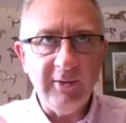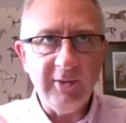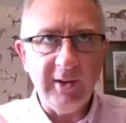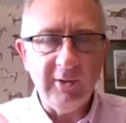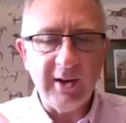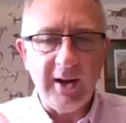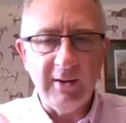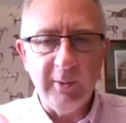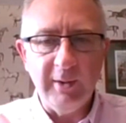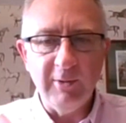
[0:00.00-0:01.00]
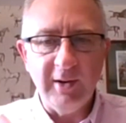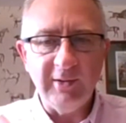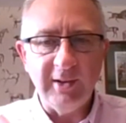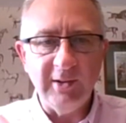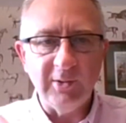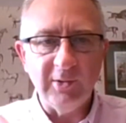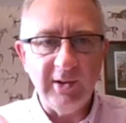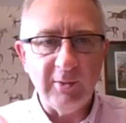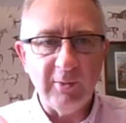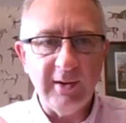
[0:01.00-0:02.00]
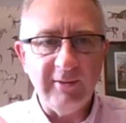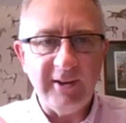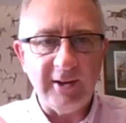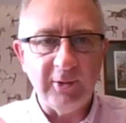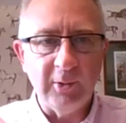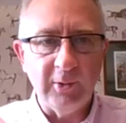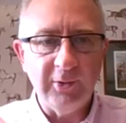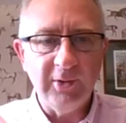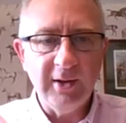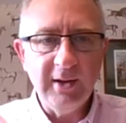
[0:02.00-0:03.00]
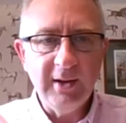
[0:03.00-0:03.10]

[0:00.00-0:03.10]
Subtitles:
If you've seen Lookout Louis recently, George, he's a real fast horse.